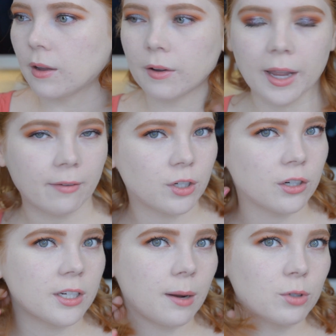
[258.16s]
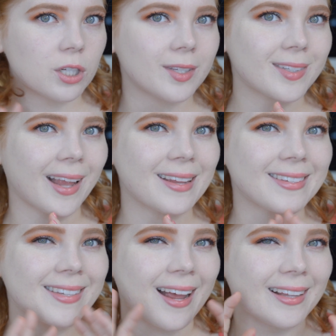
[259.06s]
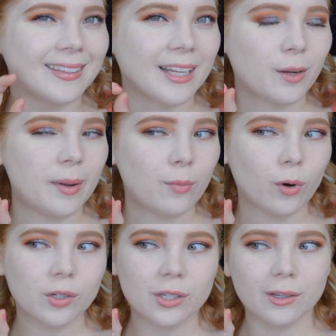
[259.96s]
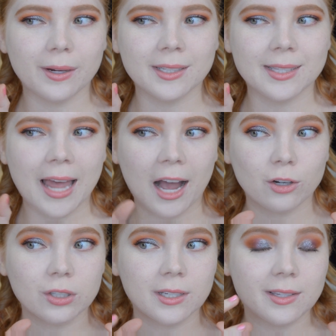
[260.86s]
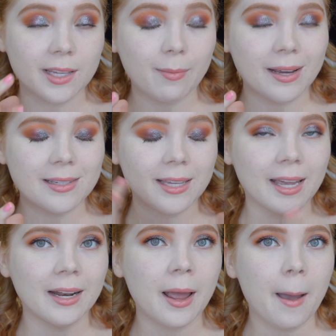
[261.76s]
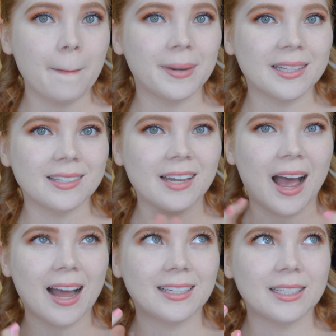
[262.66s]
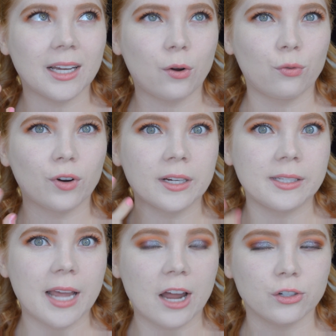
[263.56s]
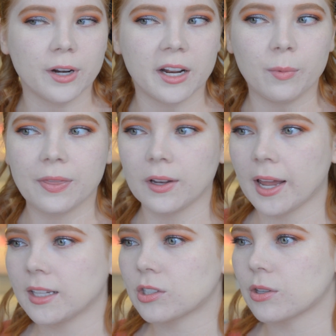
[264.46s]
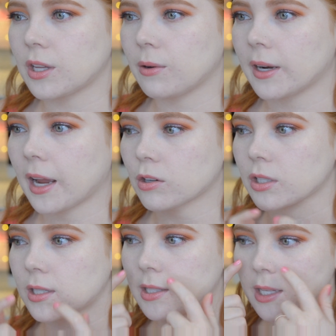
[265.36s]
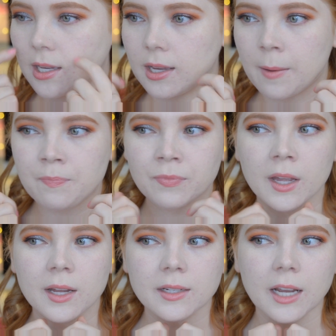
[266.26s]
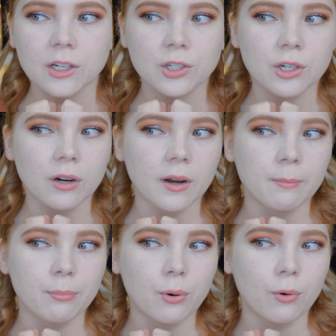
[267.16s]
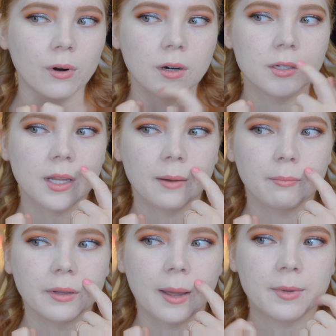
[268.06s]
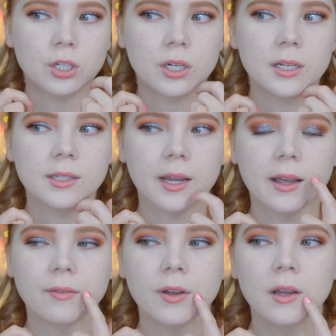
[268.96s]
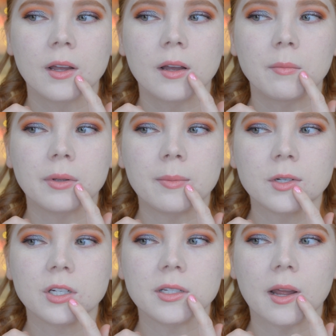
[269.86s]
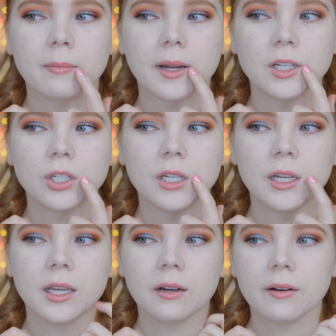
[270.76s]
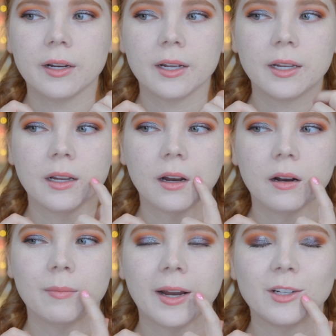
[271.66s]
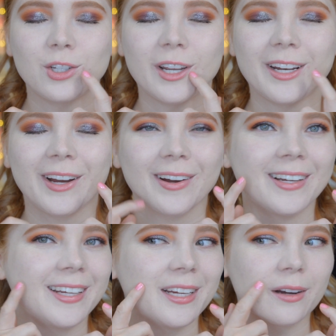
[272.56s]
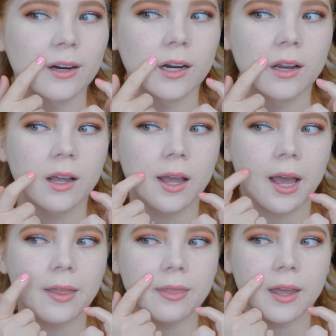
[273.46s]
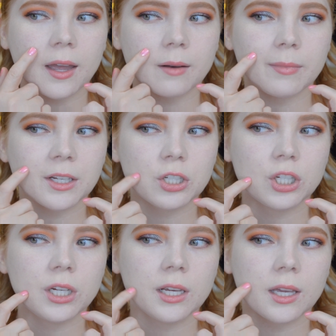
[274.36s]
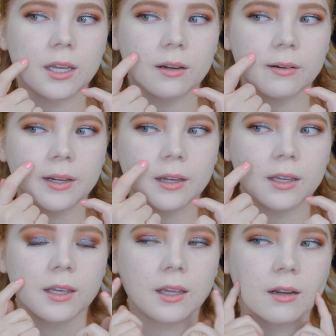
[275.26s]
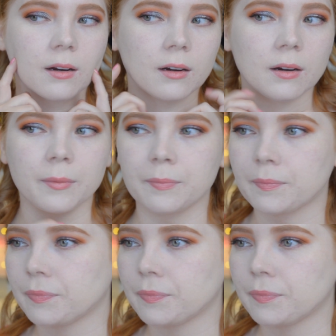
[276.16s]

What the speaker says: Okay, I've turned it up just a little bit more so that you can actually see my skin, but it's not over-exaggerated with the light so that you can actually see texture and pores and blemishes. I have blemishes on my cheek area, or my chin area here, and then my cheek area here.